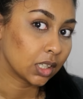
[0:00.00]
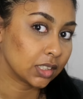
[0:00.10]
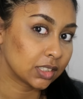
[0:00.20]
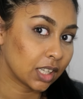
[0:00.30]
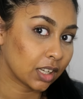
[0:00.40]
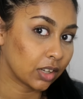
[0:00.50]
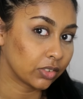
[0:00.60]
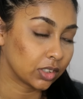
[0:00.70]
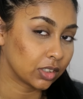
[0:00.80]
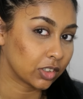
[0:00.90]
It's like I've
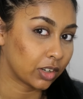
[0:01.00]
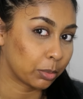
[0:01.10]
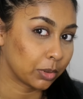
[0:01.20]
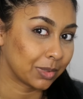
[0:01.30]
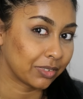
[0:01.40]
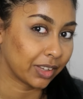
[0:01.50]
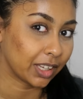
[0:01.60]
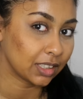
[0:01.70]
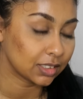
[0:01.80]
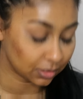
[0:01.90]
got crap on my
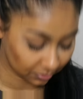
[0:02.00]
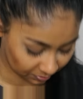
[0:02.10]
face.